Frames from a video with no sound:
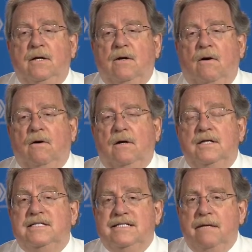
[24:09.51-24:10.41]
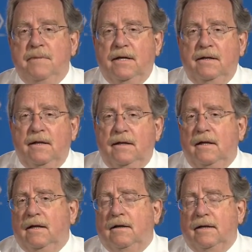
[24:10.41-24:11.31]
or a simian
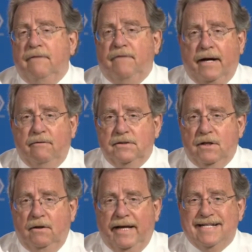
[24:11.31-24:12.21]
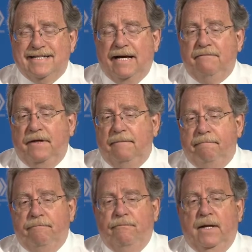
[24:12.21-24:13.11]
virus called SIV.
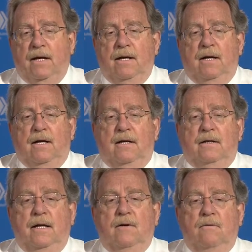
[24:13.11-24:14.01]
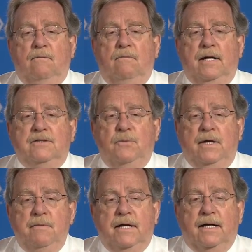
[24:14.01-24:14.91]
Now, as we
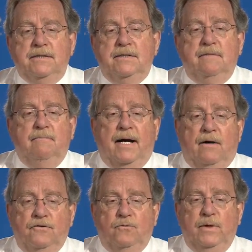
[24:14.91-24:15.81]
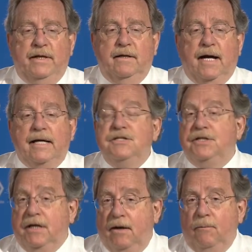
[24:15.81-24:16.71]
immunize the mouse, we get
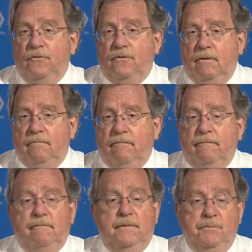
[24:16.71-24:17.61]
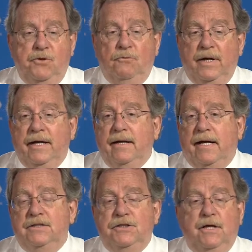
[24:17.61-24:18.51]
IgMs, murine
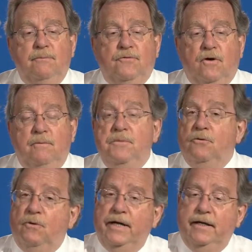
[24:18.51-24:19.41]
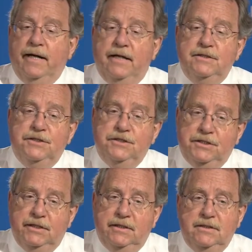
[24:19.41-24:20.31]
IgMs or murine
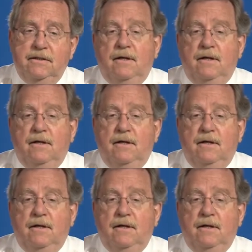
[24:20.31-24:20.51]
IgGs,